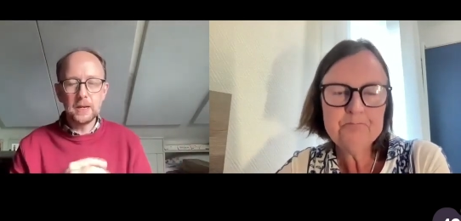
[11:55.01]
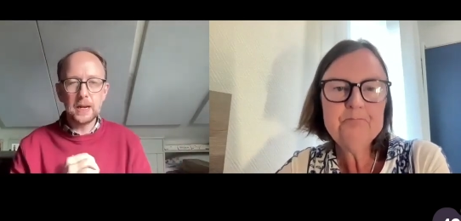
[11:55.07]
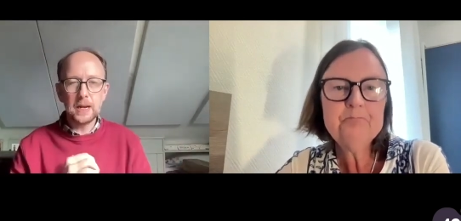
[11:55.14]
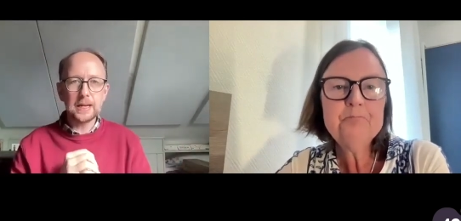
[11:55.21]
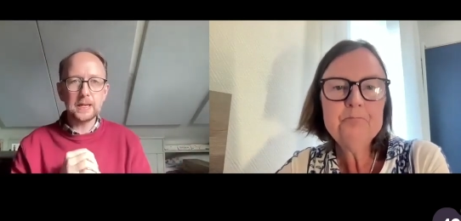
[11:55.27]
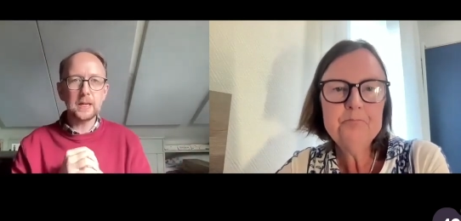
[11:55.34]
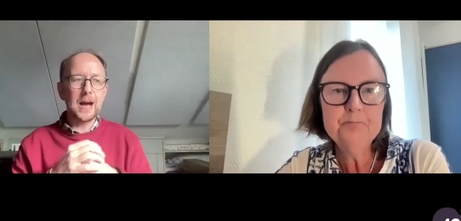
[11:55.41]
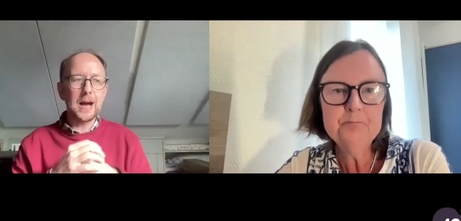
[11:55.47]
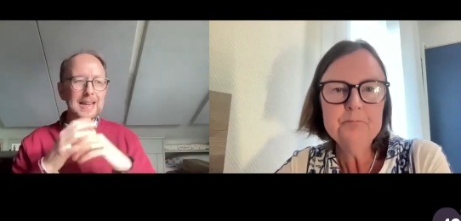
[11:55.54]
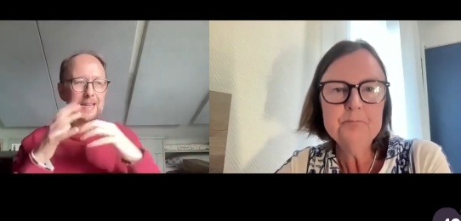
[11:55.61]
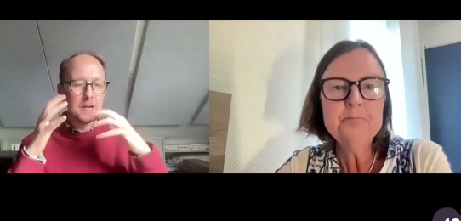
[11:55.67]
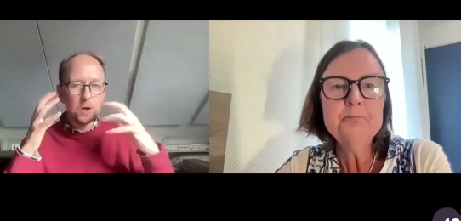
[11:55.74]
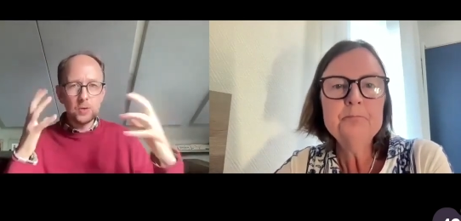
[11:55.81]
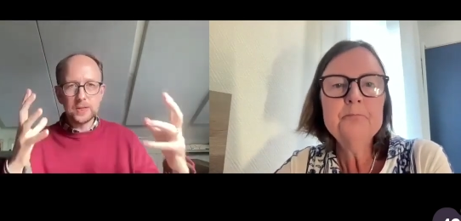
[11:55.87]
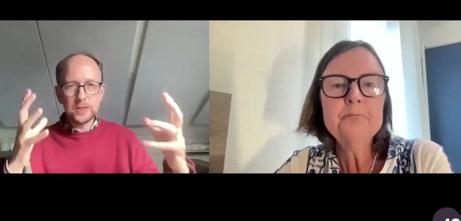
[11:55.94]
Speaker 1: Like, I
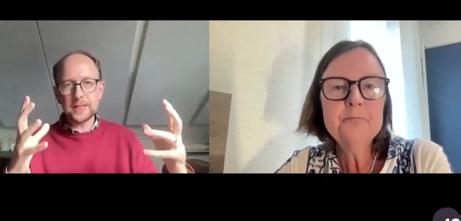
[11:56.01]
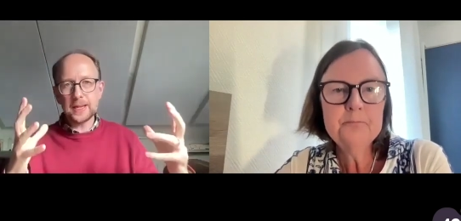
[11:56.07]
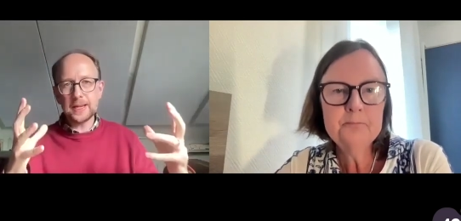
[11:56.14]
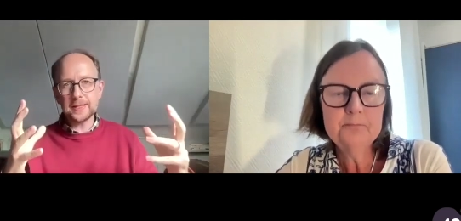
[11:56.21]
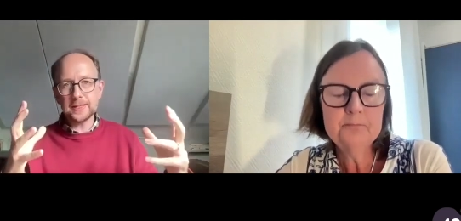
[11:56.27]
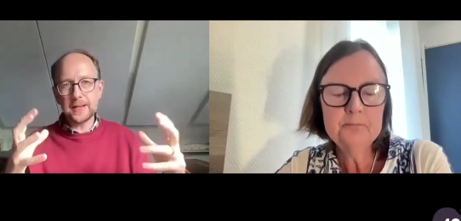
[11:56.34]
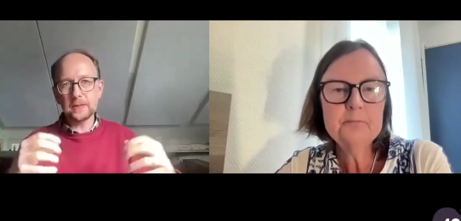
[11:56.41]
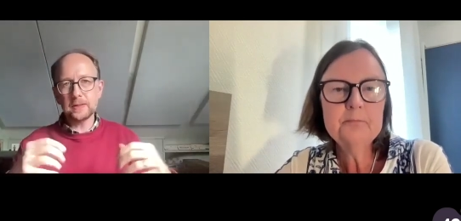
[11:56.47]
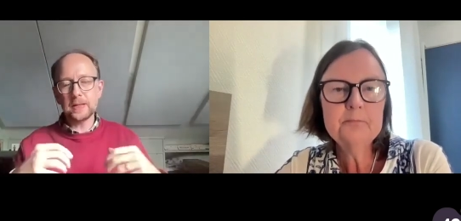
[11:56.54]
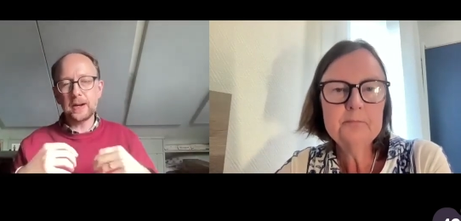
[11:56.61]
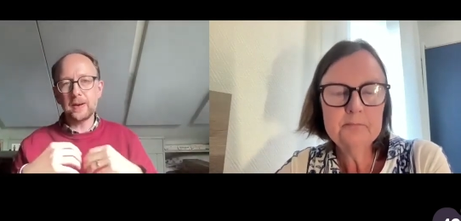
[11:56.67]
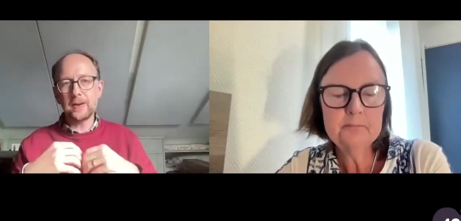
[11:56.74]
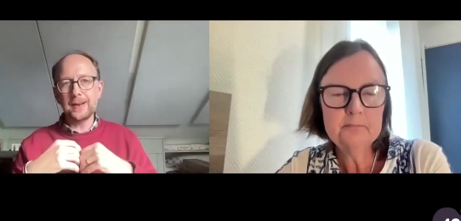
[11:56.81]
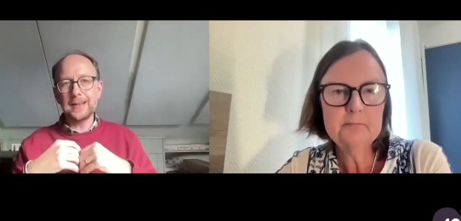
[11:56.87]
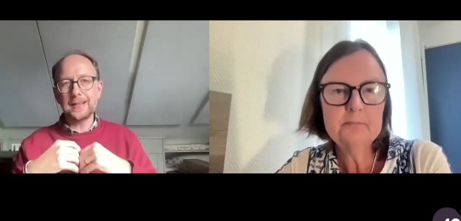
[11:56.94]
know this thing is out
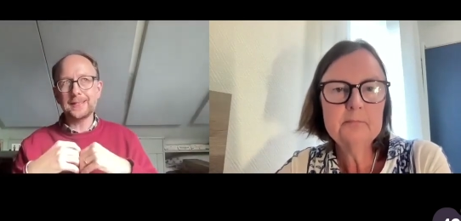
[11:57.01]
there.